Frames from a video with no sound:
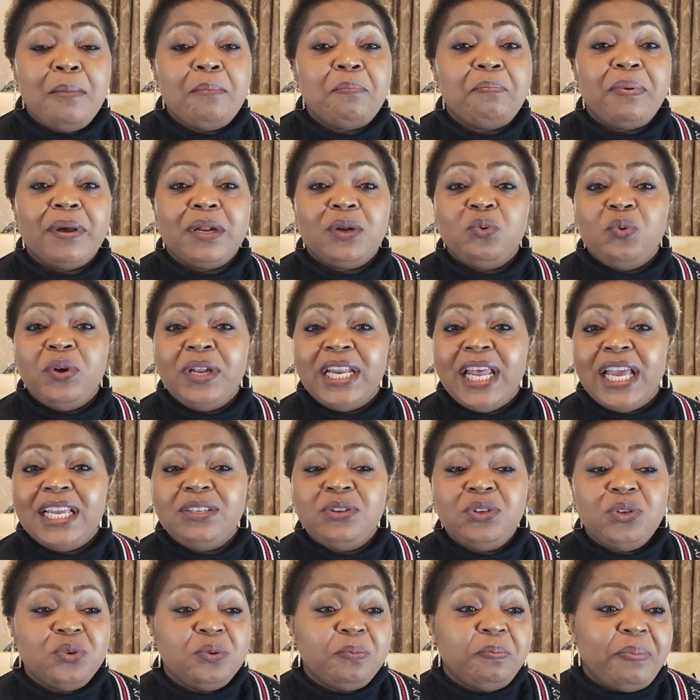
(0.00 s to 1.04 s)
But when I
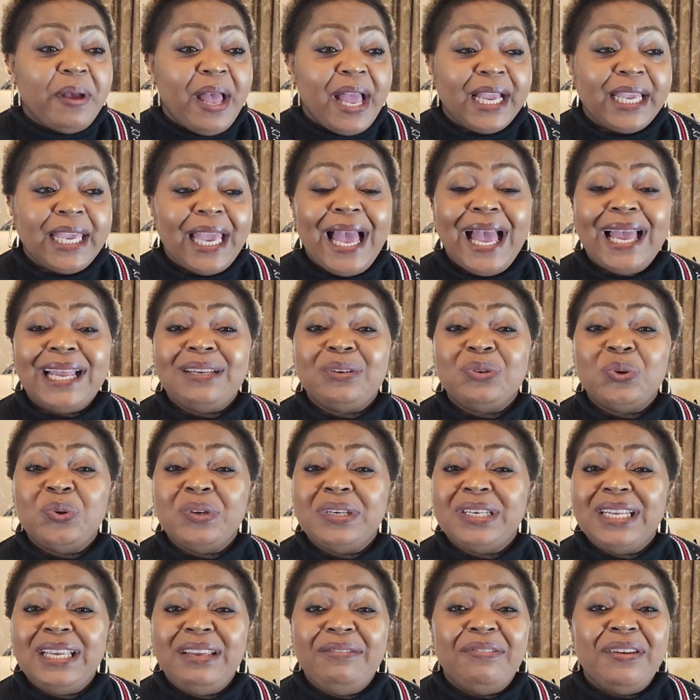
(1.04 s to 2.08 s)
look back, I
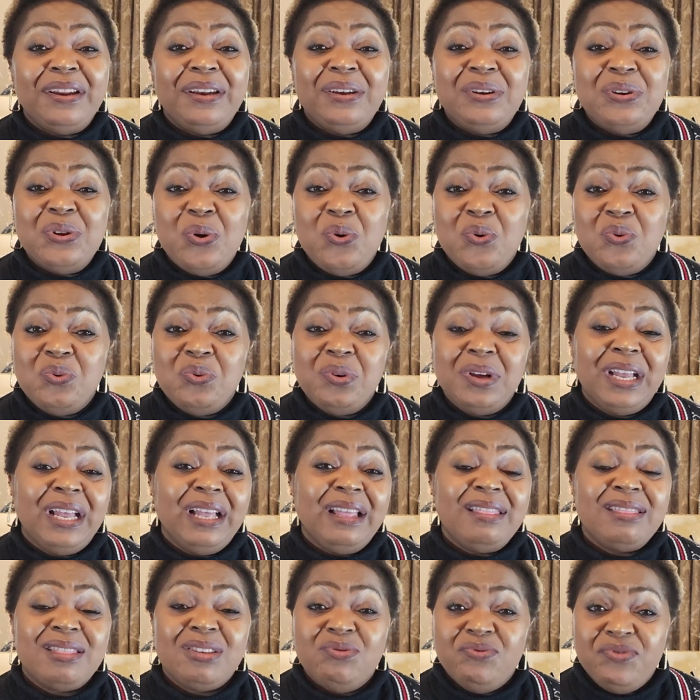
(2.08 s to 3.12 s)
don't even know
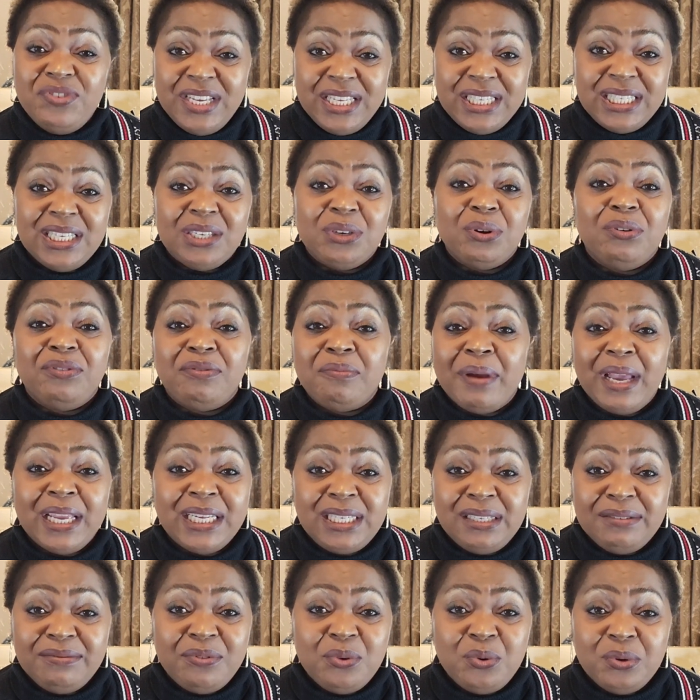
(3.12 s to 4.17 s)
the reason of my
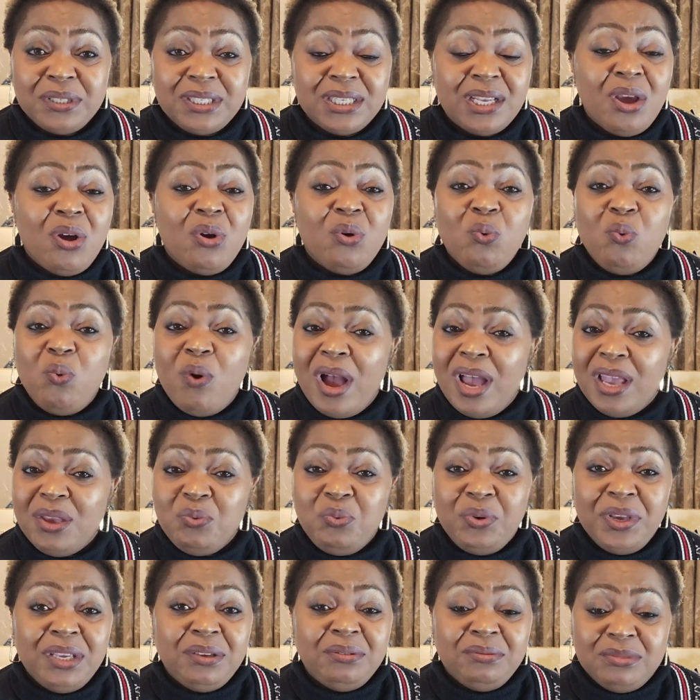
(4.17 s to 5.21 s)
divorce, why
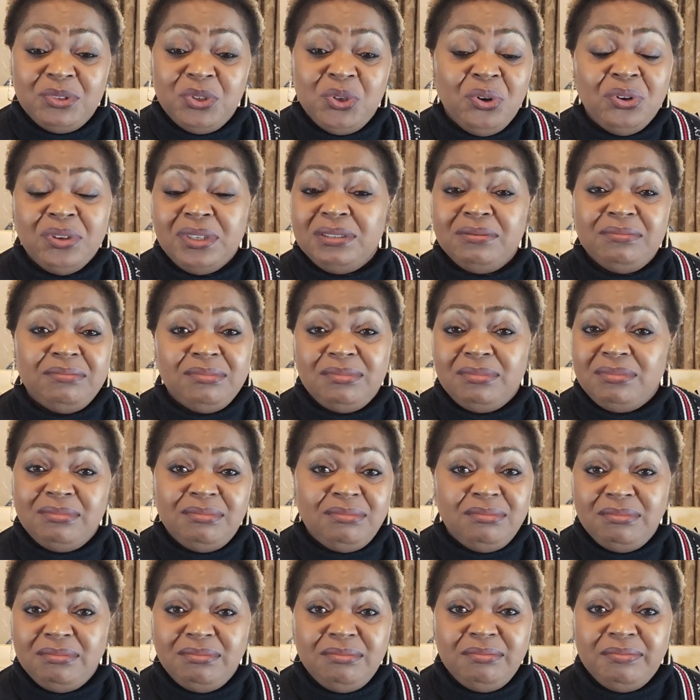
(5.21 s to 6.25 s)
we got
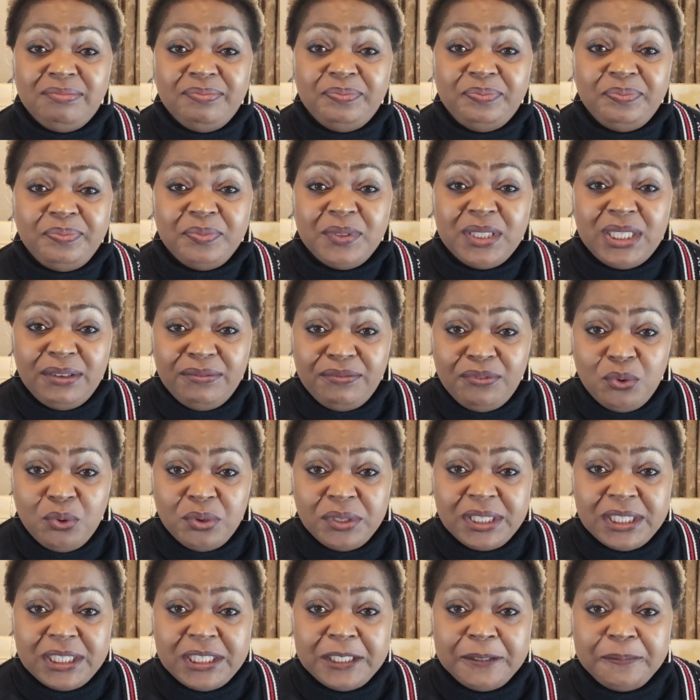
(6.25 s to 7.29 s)

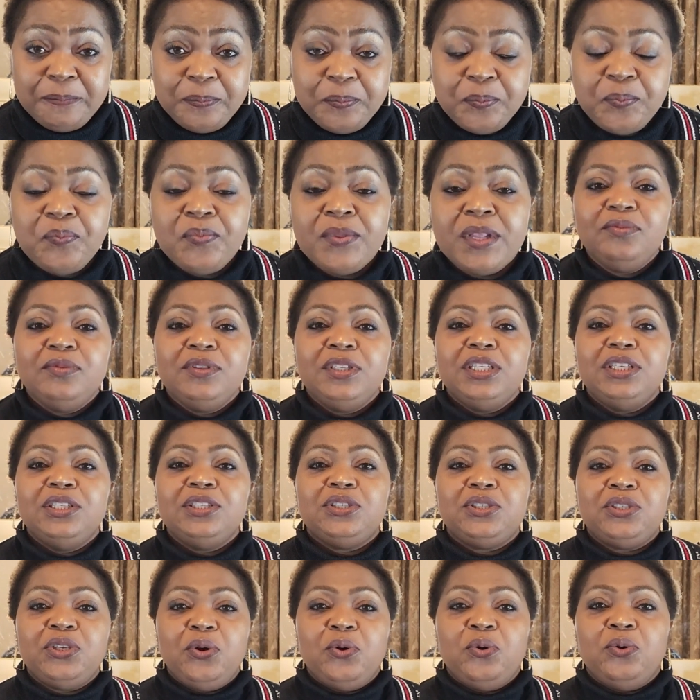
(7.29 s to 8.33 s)
divorced.
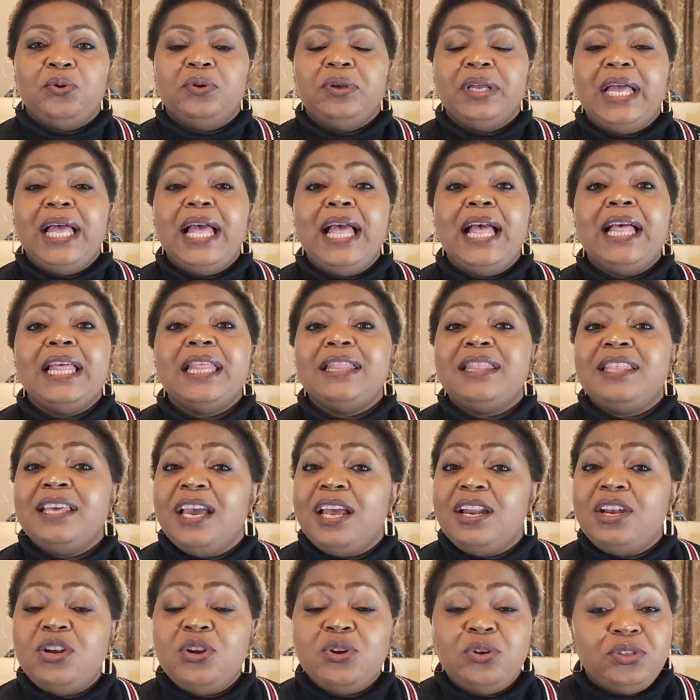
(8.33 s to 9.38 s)
So there
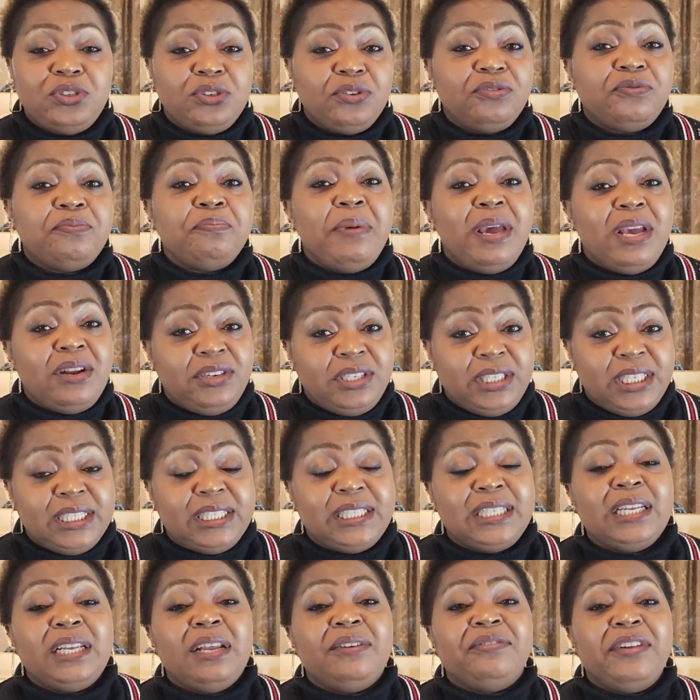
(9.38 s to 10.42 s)
are lots of marriages
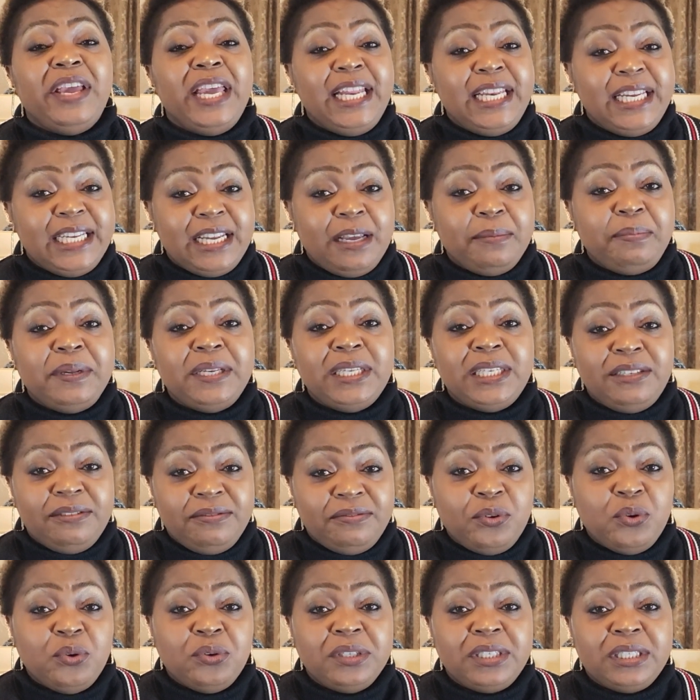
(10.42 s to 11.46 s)
that have ended up in
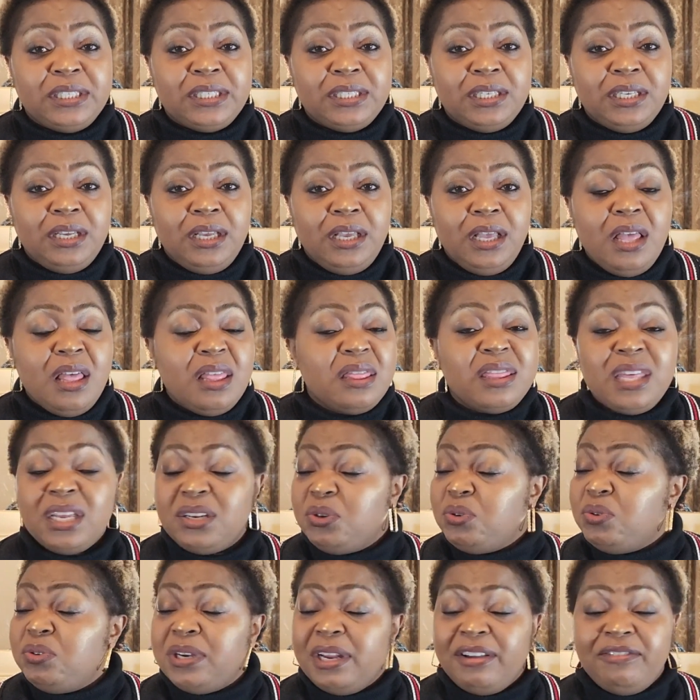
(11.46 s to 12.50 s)
divorce
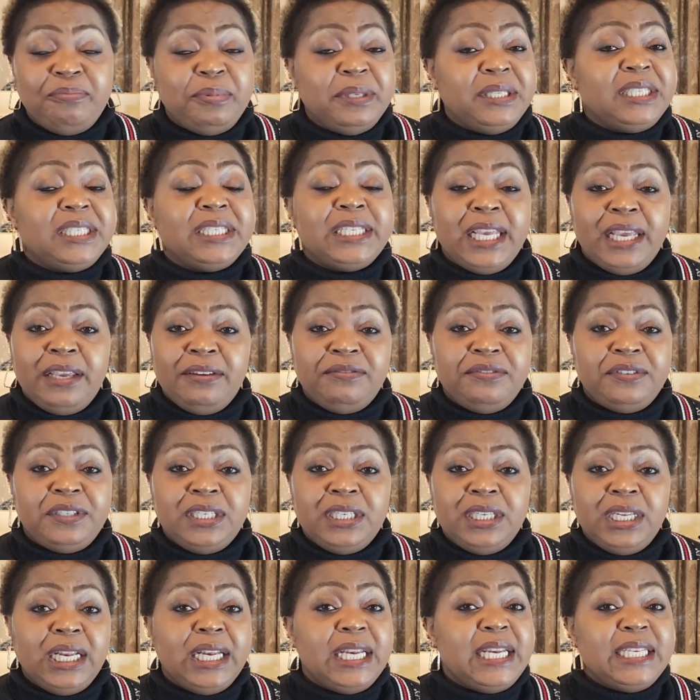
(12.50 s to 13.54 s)
that could have been saved.
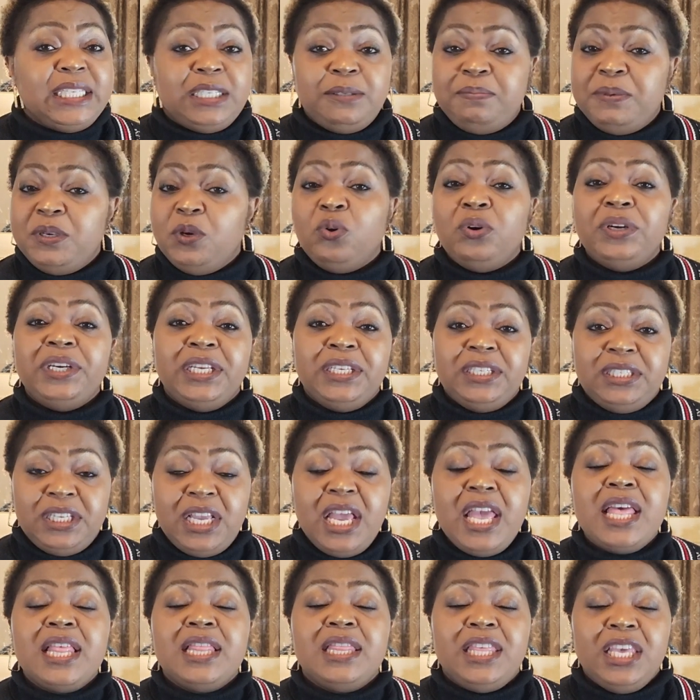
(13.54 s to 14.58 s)
Let's be honest,
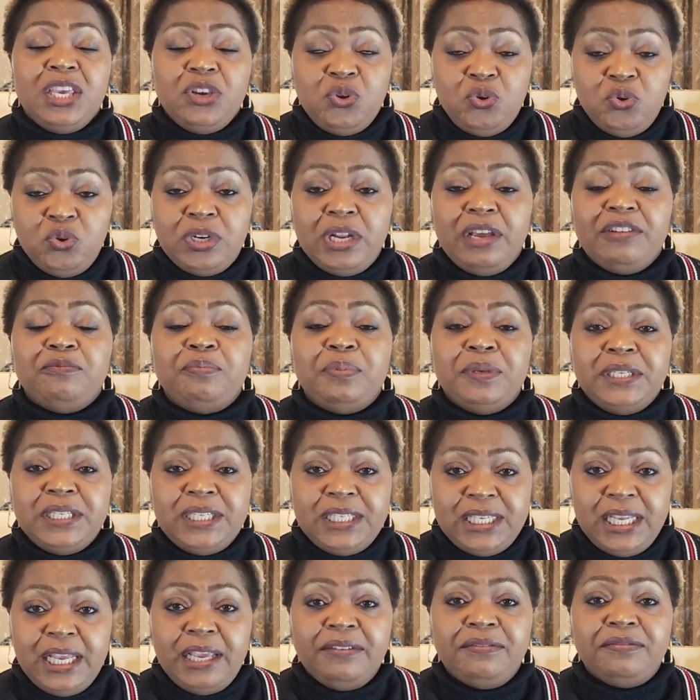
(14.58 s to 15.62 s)
they could have been
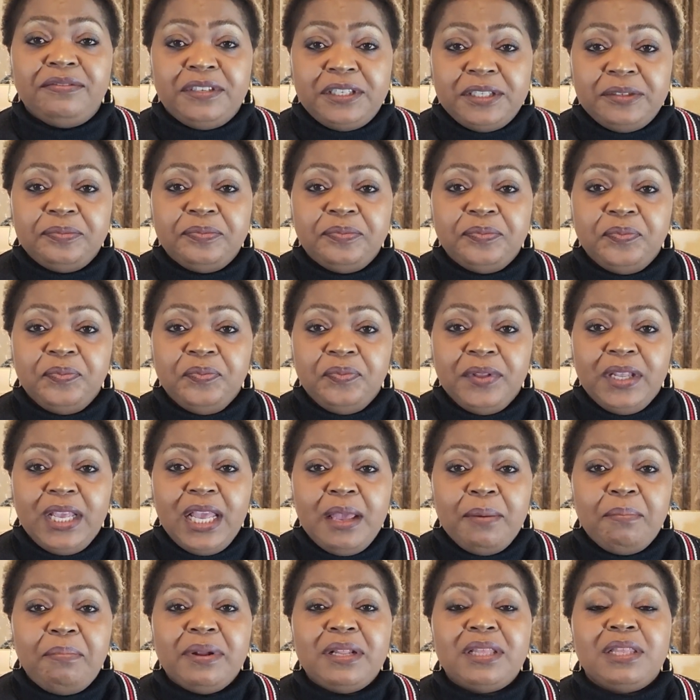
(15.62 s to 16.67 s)
saved.
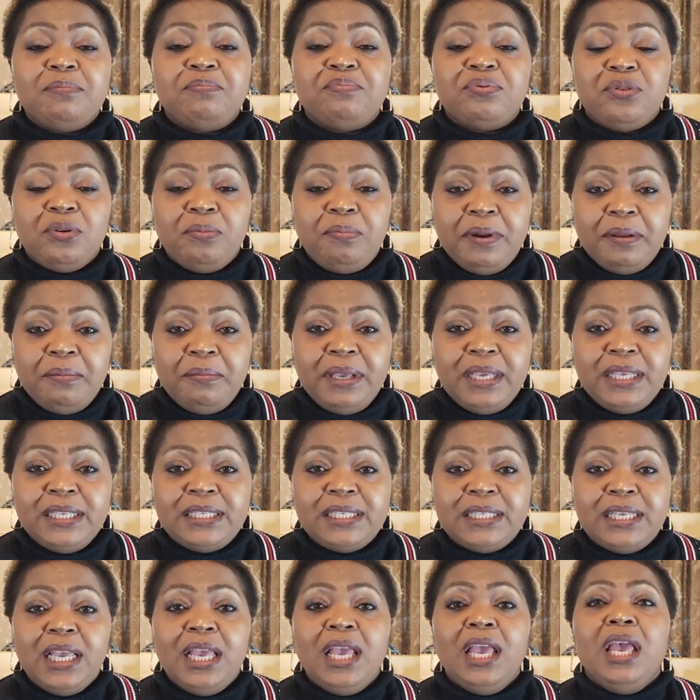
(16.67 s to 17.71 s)
But the problem
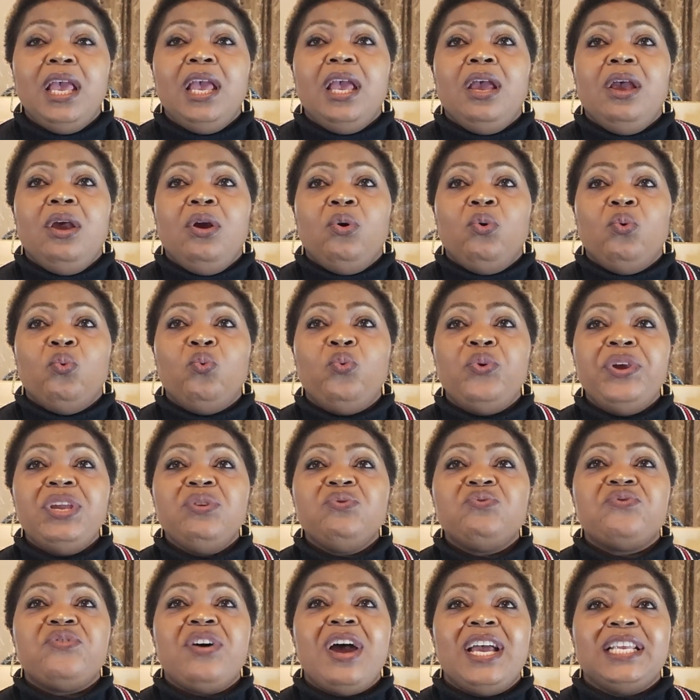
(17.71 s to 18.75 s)
is, we
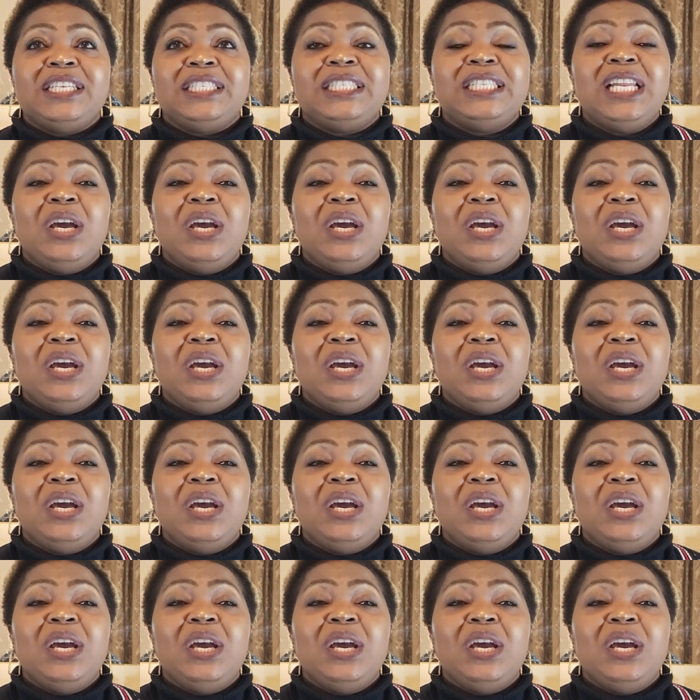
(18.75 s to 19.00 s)
rush.